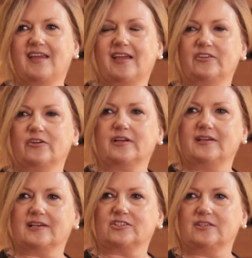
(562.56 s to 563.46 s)
and your
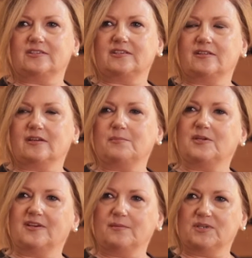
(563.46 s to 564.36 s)
connection to the
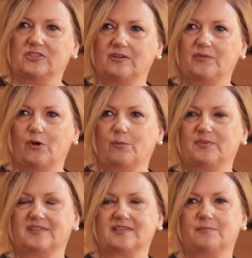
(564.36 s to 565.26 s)
community mission of hope.
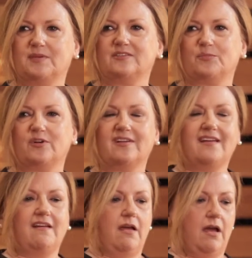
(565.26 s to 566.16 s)
It's commendable.
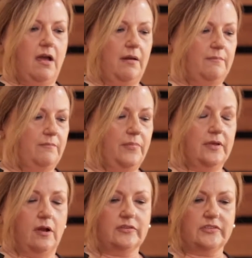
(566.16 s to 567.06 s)
But
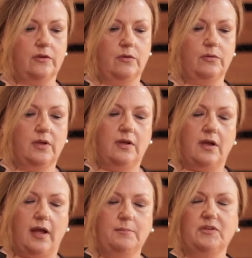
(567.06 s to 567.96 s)
also,
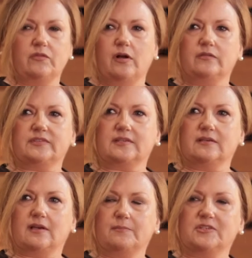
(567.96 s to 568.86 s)
I'm the
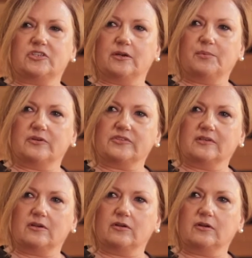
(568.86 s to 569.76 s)

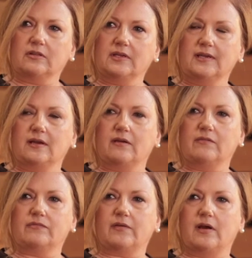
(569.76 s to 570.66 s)
chairperson currently
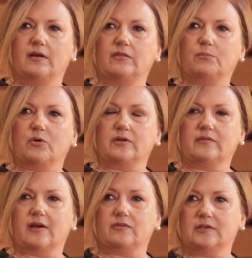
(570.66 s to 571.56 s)
of the Board of
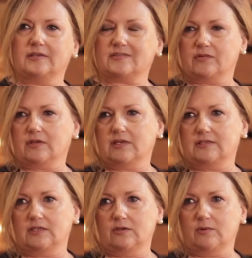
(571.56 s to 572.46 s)
Governance for the
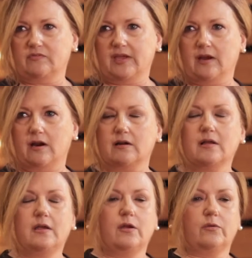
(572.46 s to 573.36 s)
Continuum of Care,
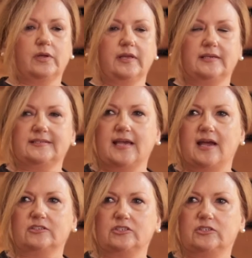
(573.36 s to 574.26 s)
really
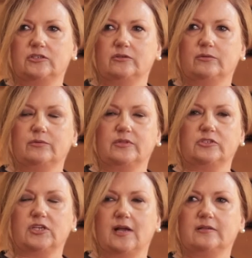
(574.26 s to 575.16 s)
attached to the
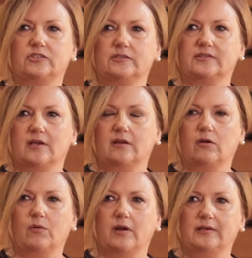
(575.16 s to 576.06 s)
challenges that
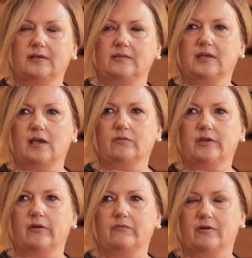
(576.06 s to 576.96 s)
go on in the
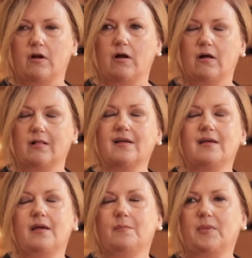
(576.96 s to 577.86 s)
county overall.
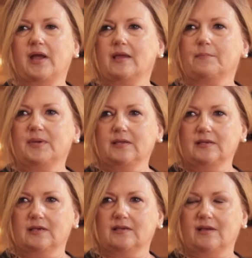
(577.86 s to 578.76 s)
My
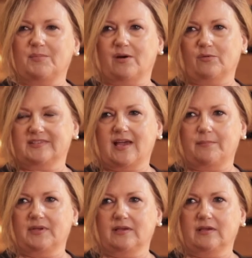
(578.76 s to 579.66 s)
opinion about what's
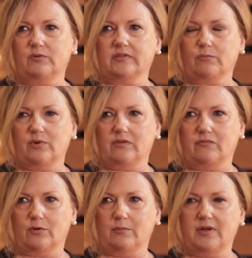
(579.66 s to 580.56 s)
happening with
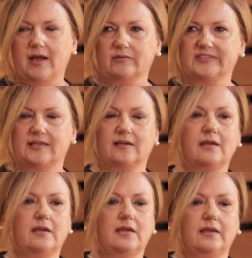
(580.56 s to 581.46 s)
affordable housing
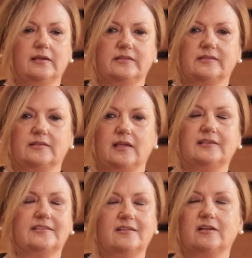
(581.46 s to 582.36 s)
is, and
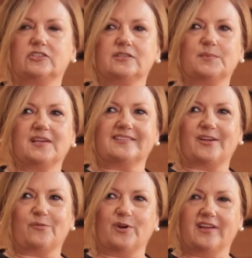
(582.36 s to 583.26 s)
it's not just because
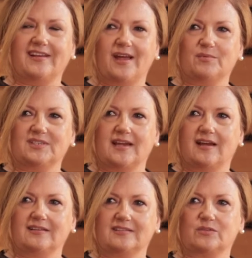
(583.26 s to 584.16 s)
I work at
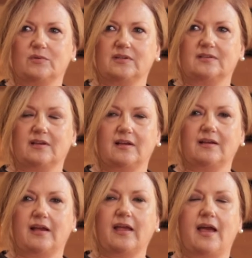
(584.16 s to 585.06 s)
Habitat, it's what
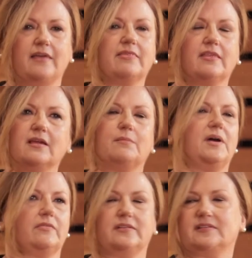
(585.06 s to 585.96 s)
I think
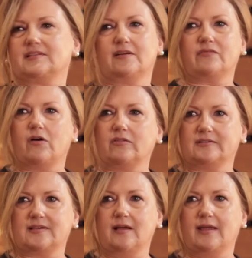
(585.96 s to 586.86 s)
about this stuff all the
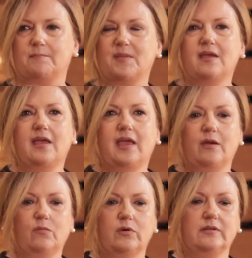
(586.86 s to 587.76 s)
time.
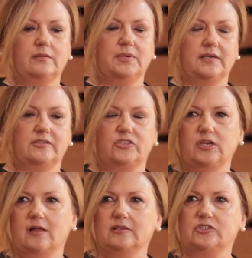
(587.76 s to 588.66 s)
And one of the biggest
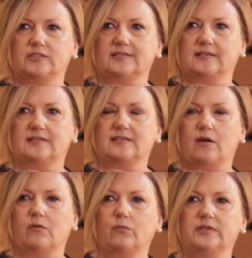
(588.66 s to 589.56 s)
challenges is
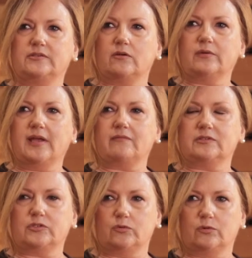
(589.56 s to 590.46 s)
that we don't have a
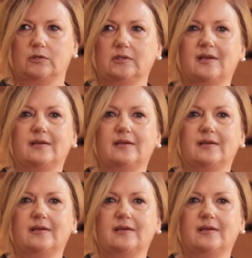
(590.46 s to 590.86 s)
tool